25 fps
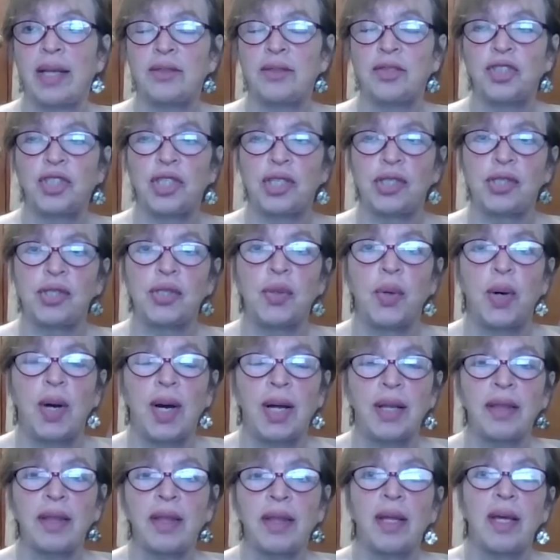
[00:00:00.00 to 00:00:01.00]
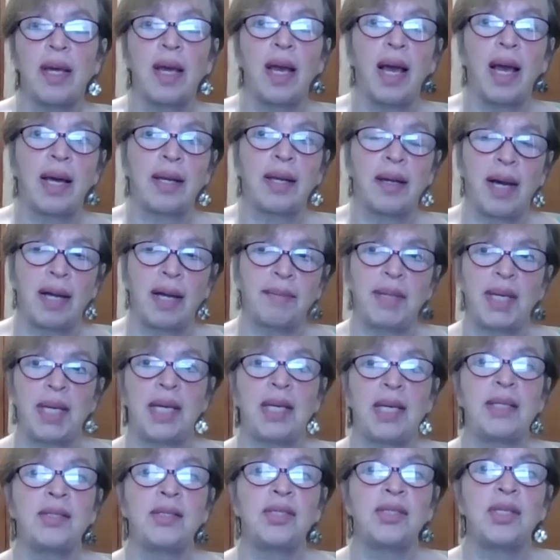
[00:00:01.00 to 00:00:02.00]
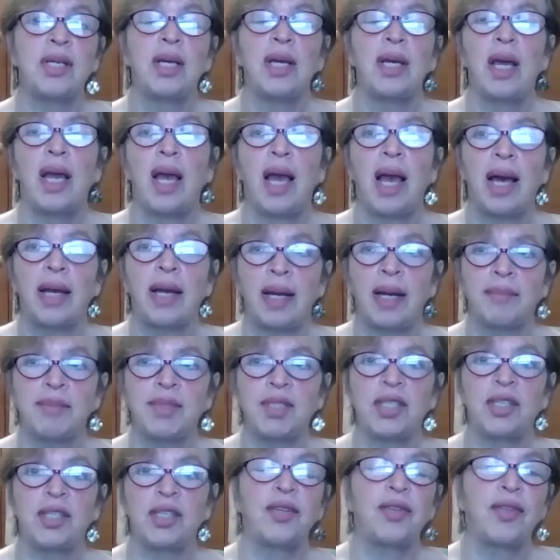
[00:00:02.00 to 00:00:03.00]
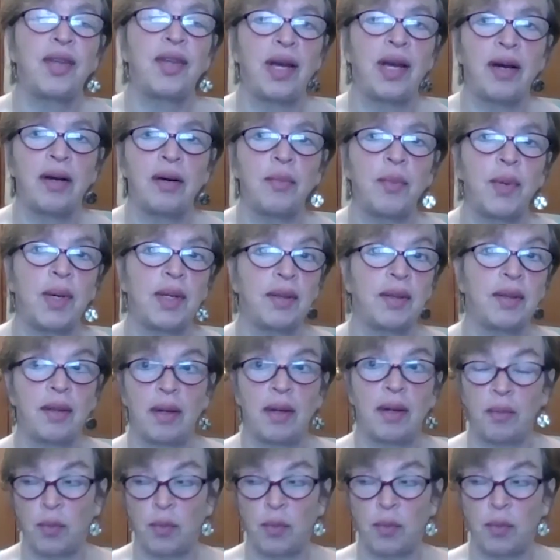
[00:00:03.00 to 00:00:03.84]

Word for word: and she's north and I'm east and I'm sitting there with